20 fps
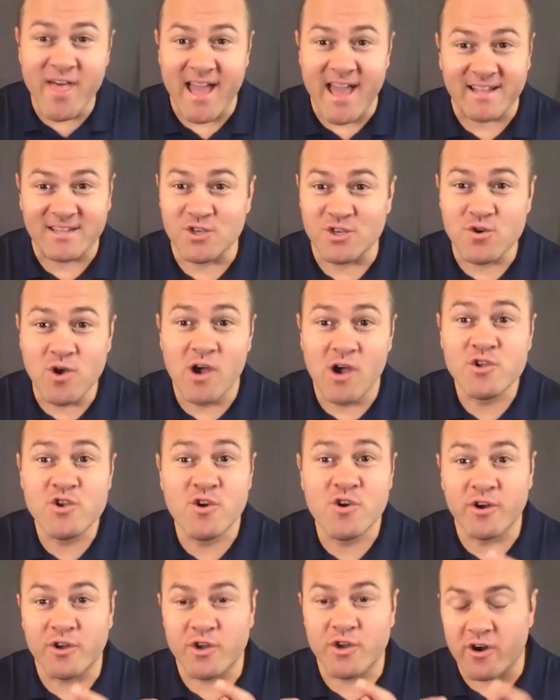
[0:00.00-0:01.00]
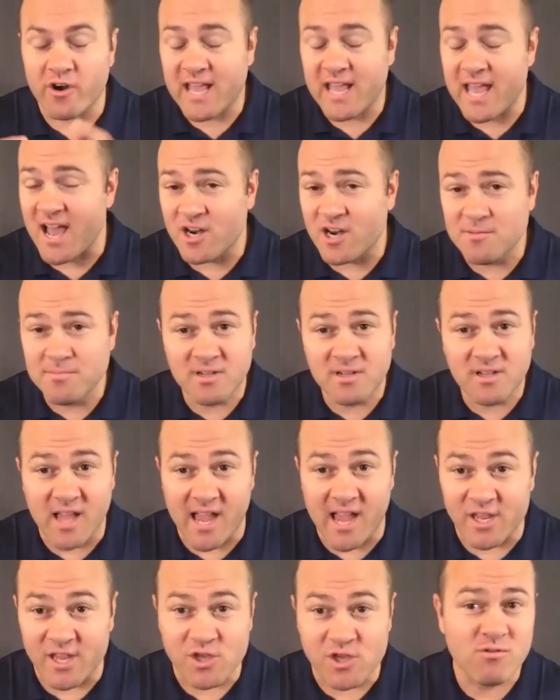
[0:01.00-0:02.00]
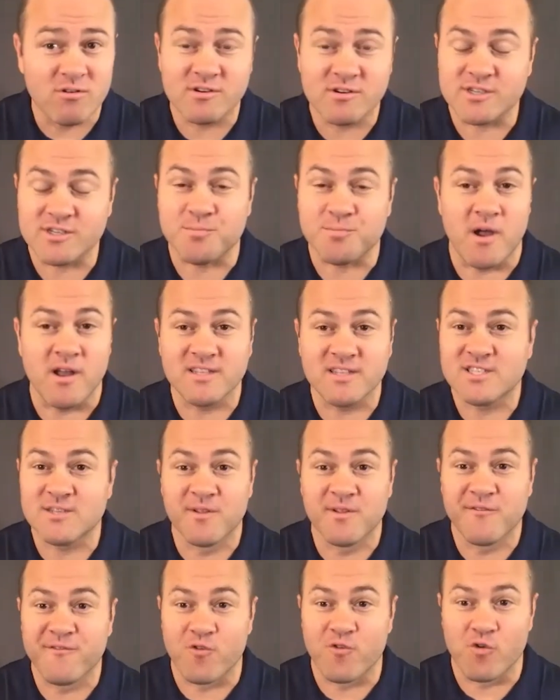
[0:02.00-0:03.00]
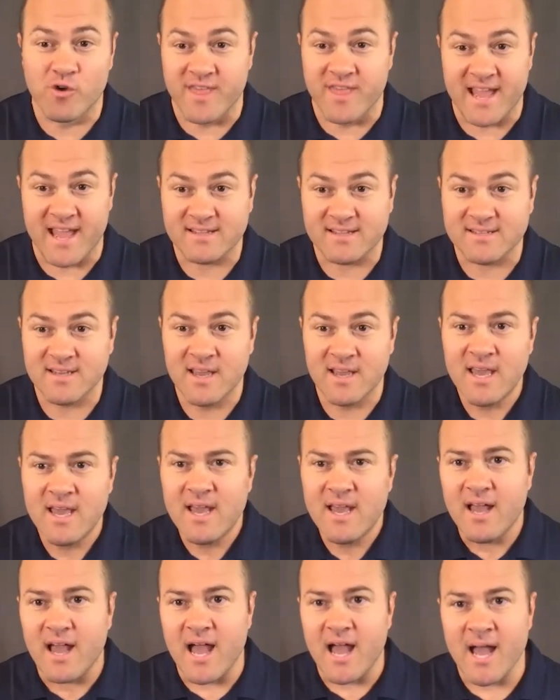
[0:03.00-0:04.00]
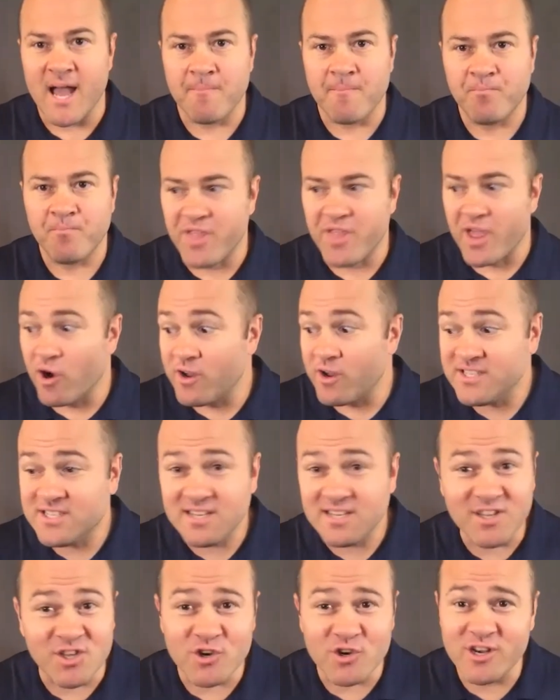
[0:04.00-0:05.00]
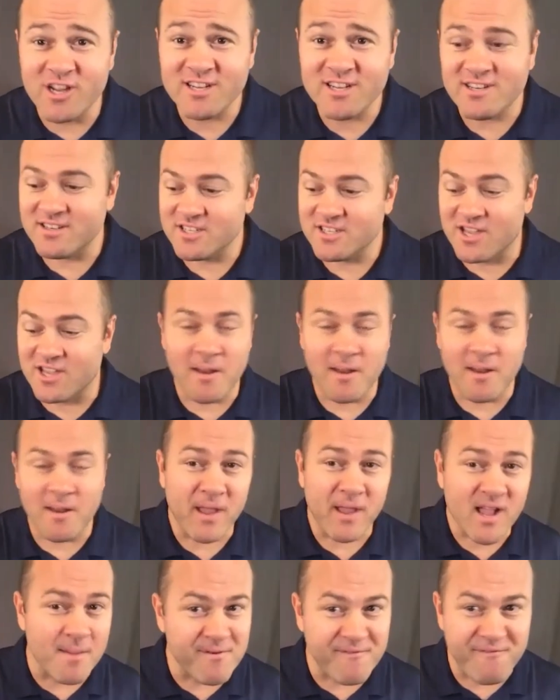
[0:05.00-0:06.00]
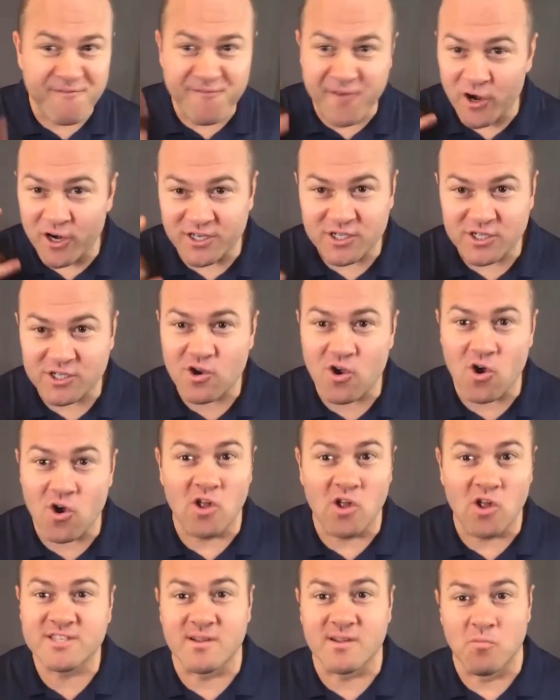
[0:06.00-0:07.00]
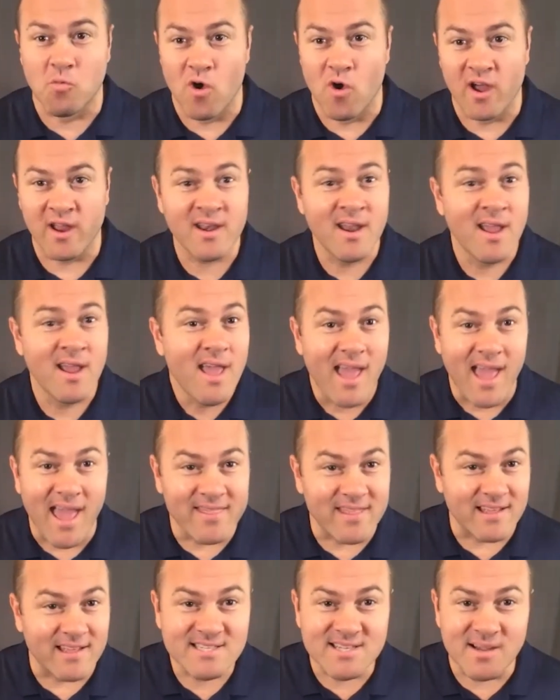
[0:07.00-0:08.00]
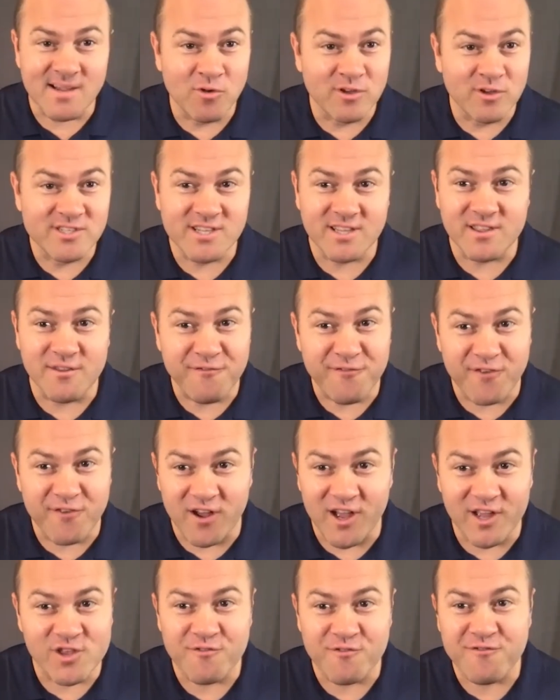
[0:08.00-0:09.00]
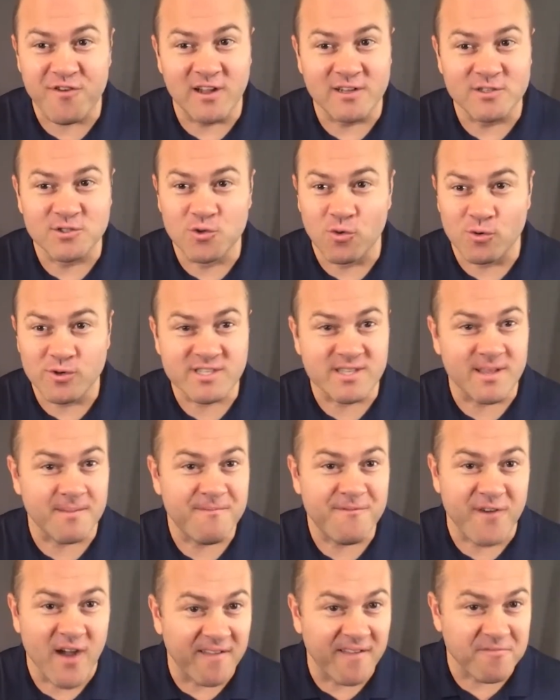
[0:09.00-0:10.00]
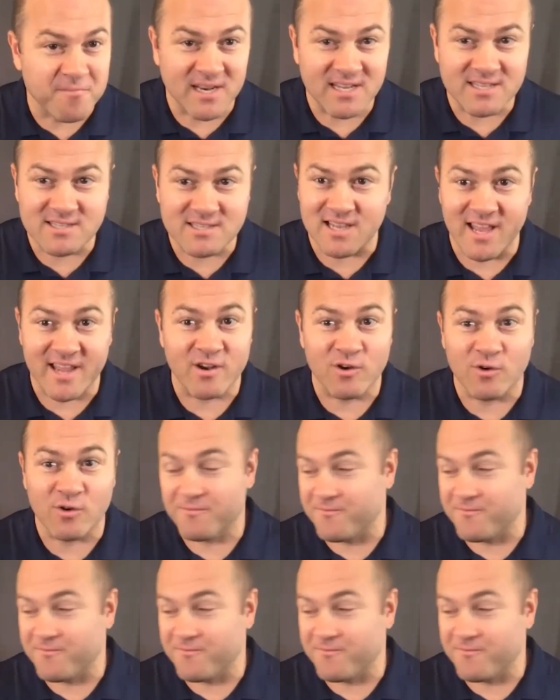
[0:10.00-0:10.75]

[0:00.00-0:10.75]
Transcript: that. You own your you're accountable and you are responsible for that. Um, there isn't you're not going to pick up a phone and just call someone and then someone's at the fr- at your front doorstep 5 minutes later or